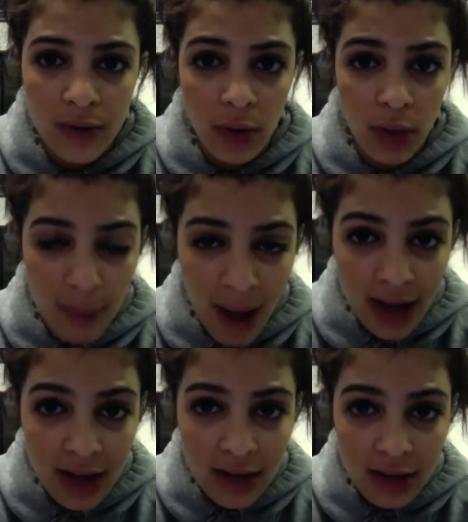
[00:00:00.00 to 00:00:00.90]
on the
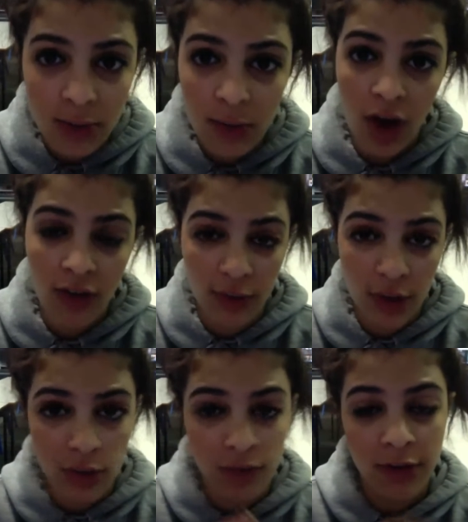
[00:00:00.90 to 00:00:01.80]
Macs. After
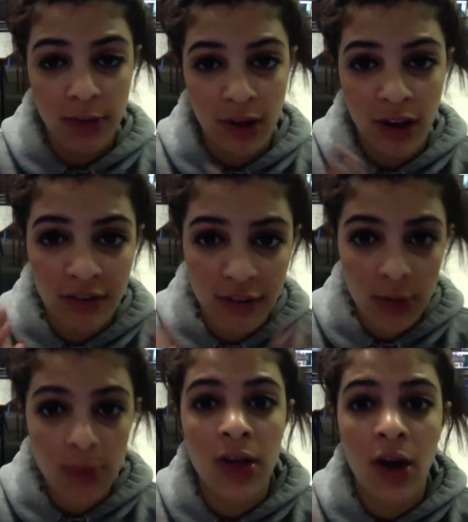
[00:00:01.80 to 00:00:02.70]
we filmed our film,
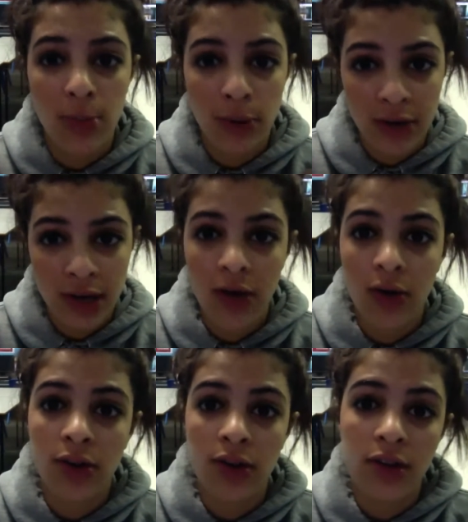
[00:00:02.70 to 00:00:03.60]
we uploaded it
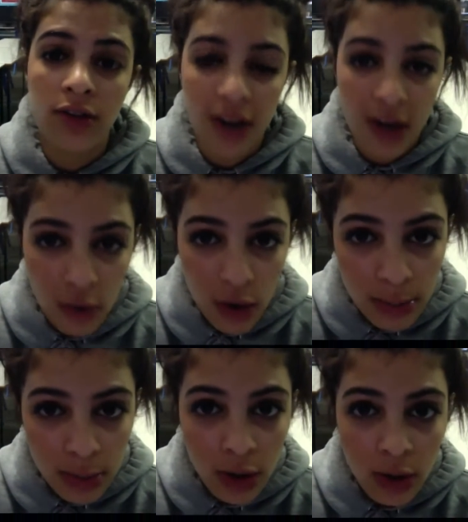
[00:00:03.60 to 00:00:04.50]
onto Final Cut
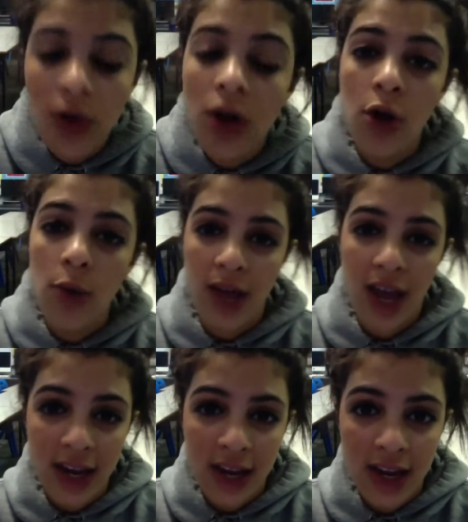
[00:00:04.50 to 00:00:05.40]
Pro, we
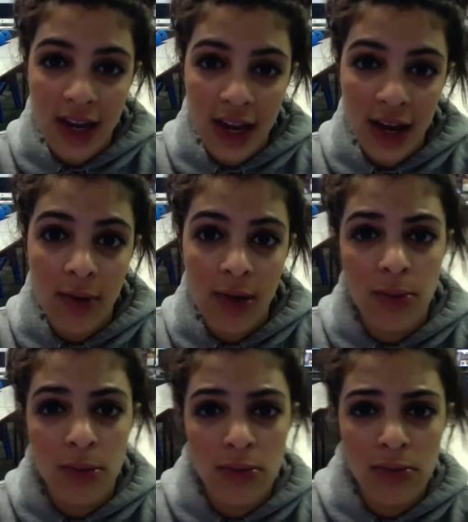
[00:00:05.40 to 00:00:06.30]
edited it,
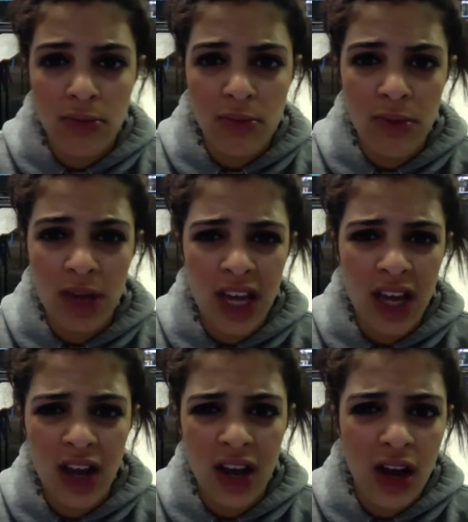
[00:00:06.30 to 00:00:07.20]
we
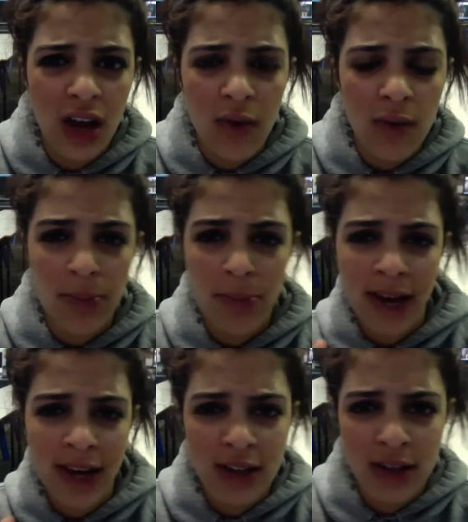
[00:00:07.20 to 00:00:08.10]

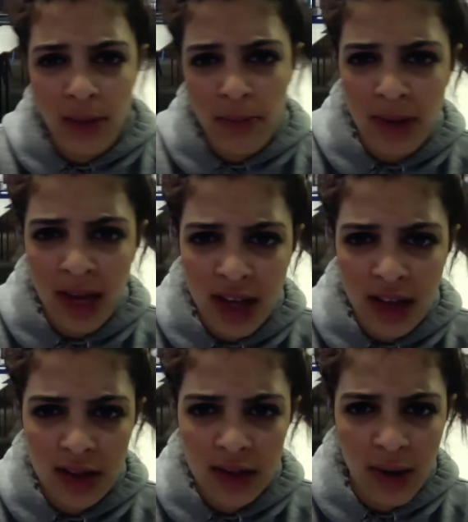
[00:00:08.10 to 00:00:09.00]
bladed some
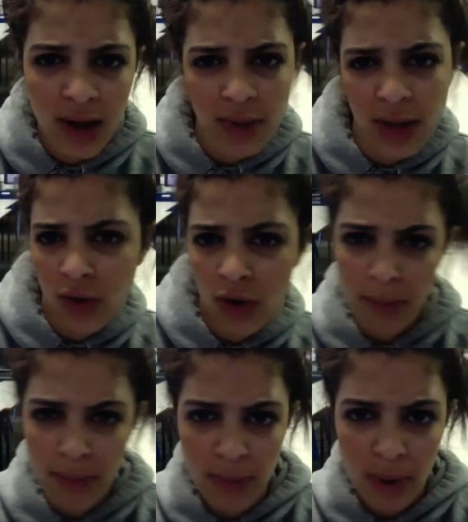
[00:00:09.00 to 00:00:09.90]
bits where we
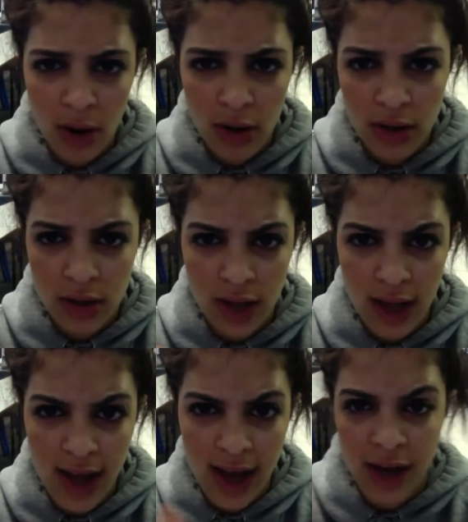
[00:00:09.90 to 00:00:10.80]
cropped parts
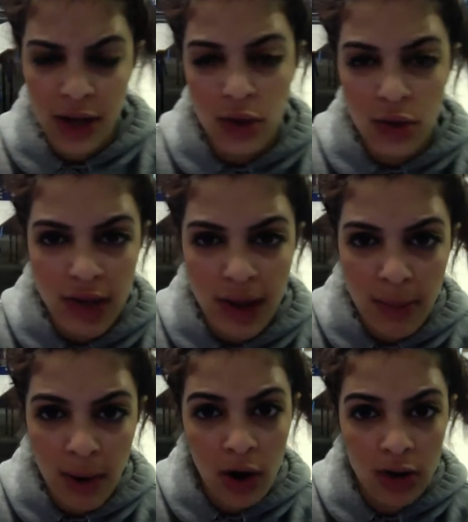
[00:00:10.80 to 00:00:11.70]
and then used them
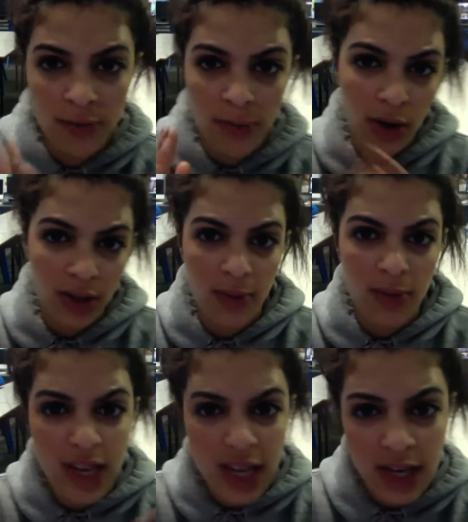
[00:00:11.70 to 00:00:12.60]
parts that we
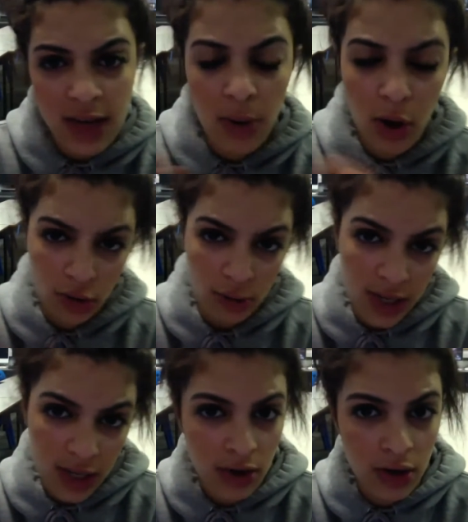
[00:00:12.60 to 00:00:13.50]
needed, parts that we
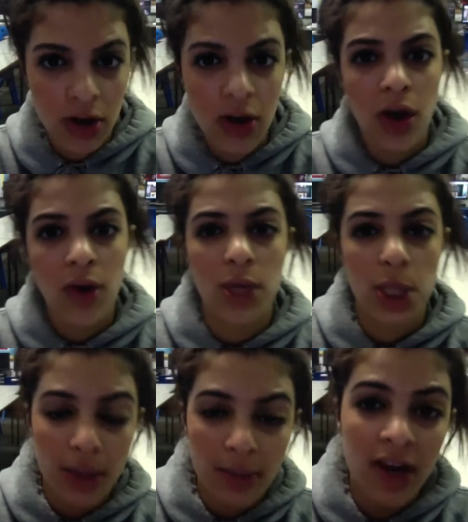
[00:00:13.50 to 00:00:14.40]
didn't, which
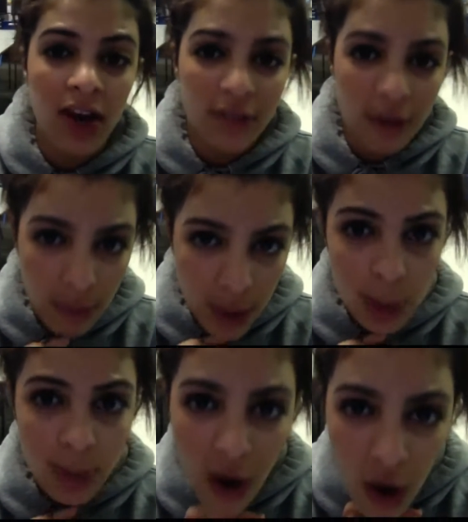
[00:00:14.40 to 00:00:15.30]
then made our film much
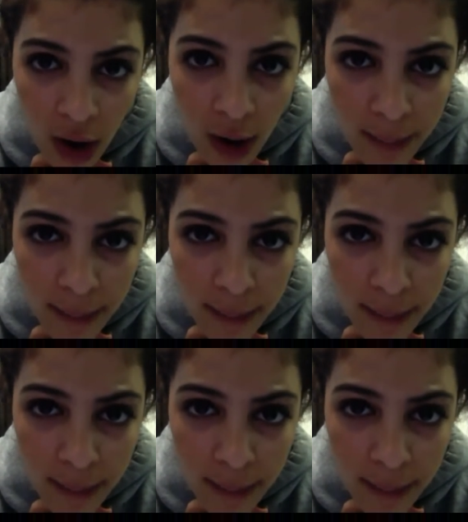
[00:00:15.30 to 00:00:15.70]
better.